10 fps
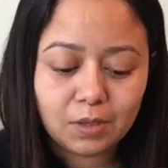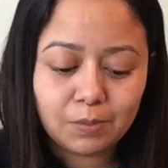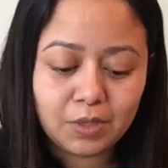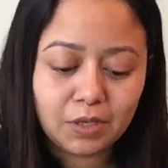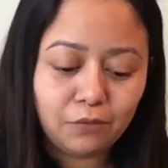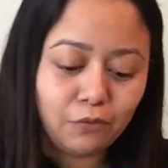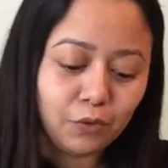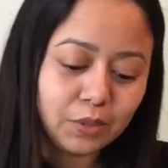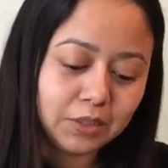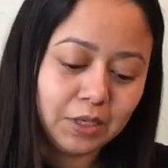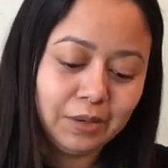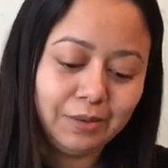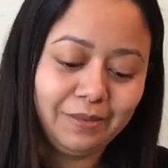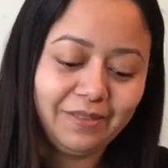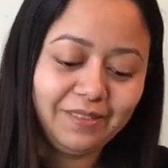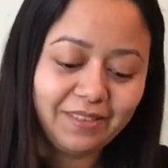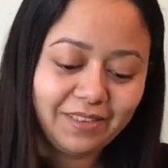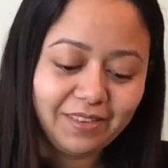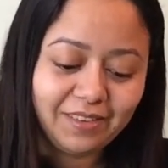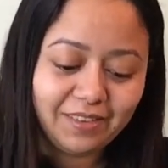I'm like focusing
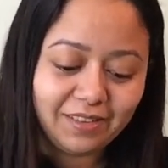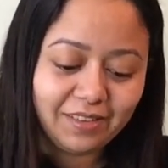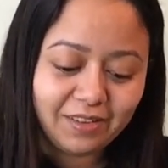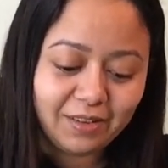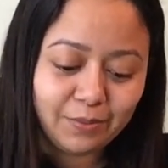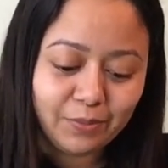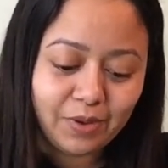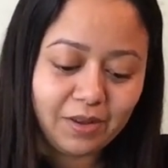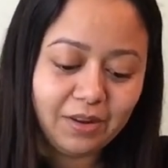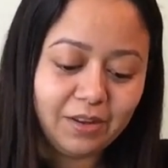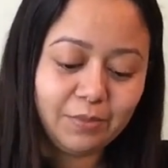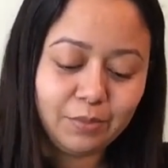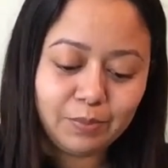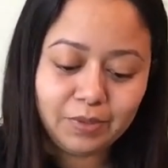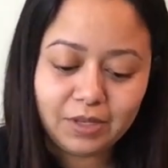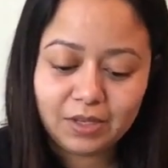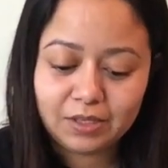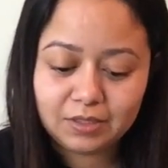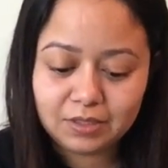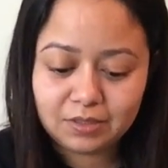on potting up the
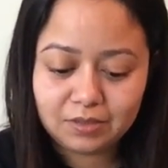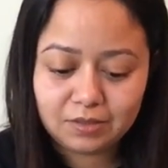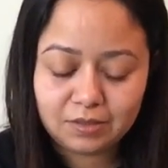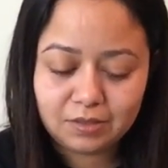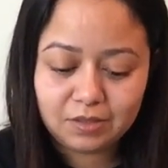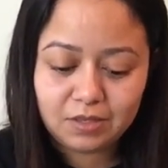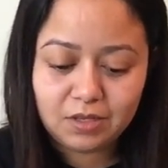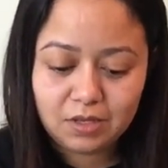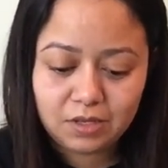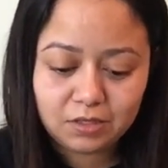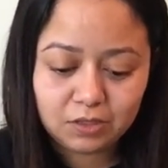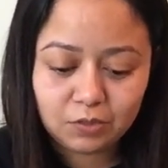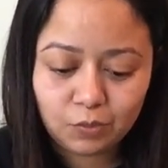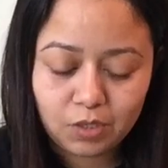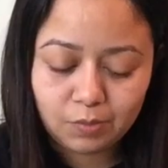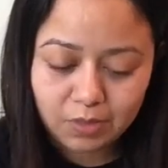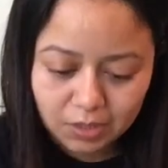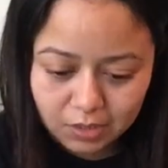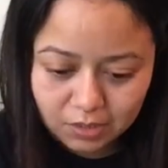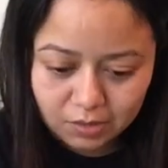plant. Just want to
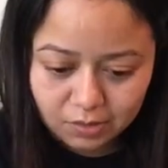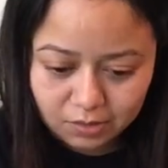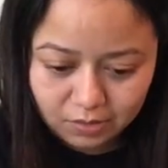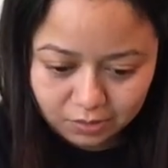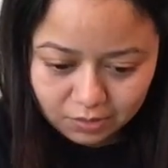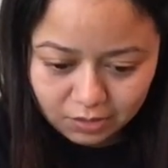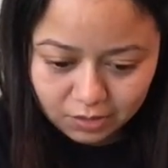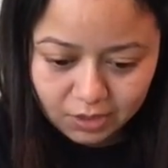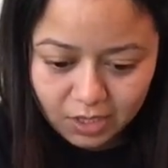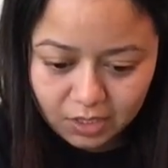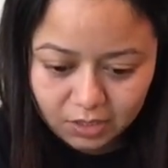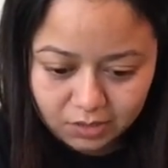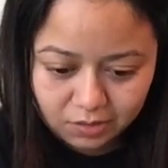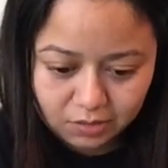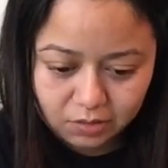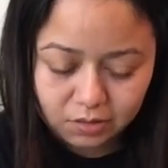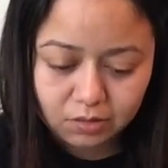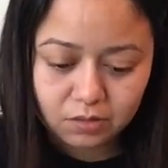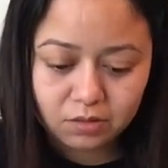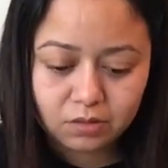make it look nice.
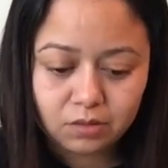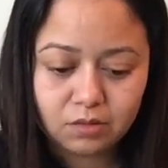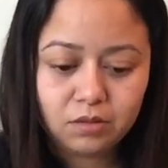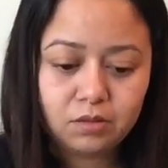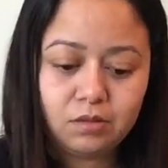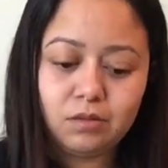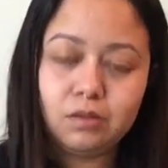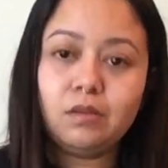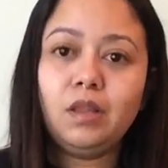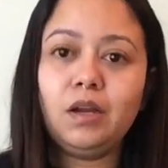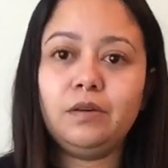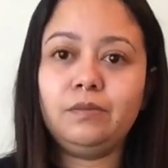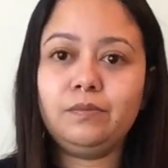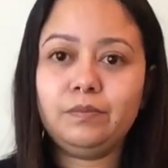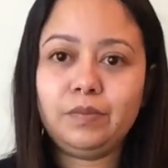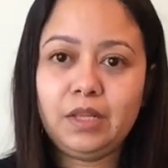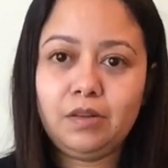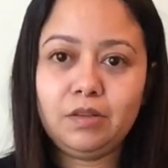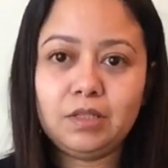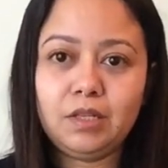There. Now
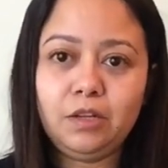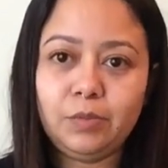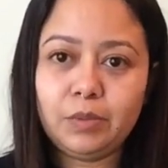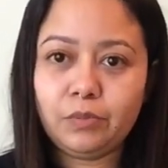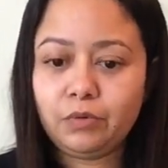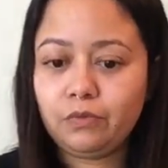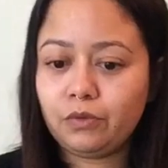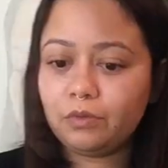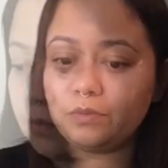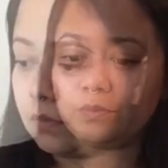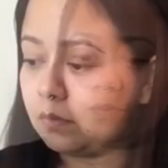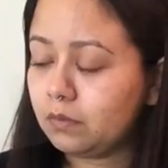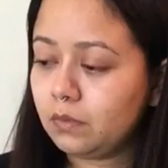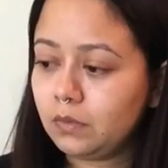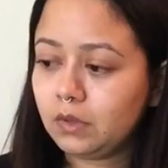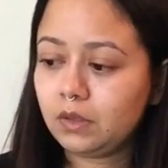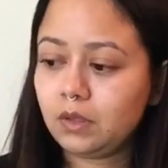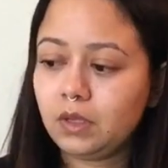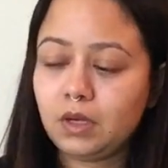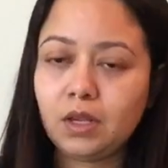it looks a little bit more full.
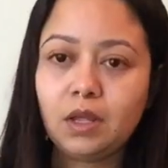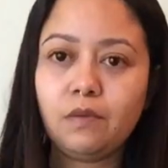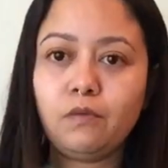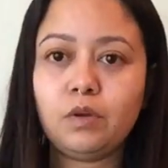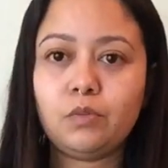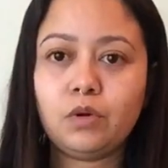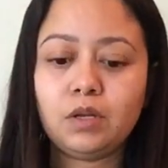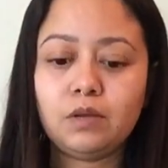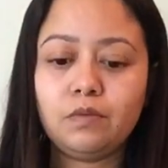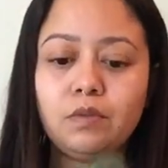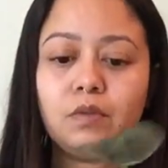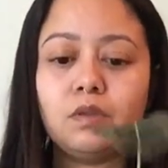And I have one more left.